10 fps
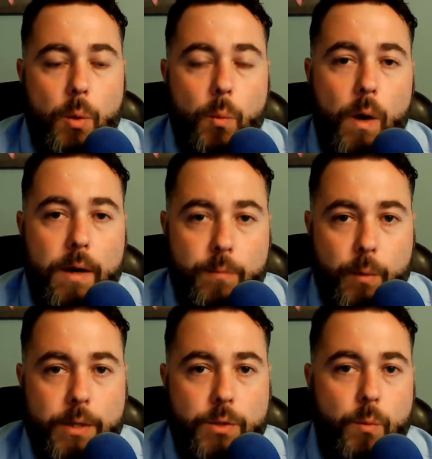One of
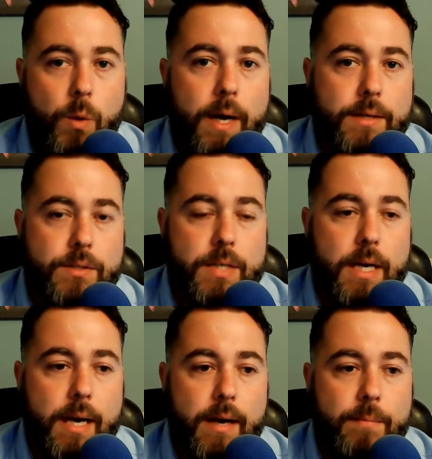which was
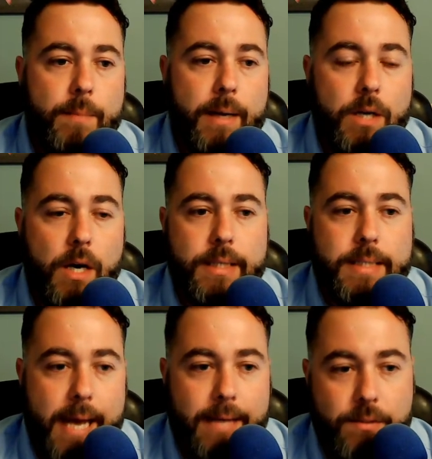my dog
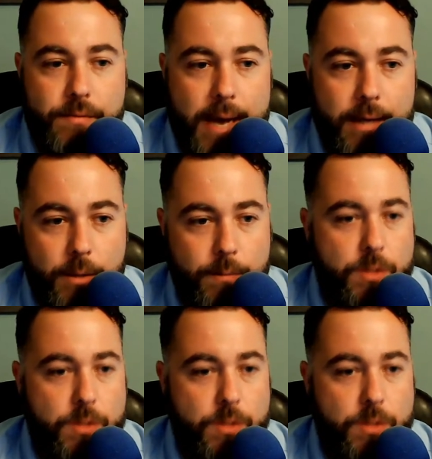attacks the vacuum.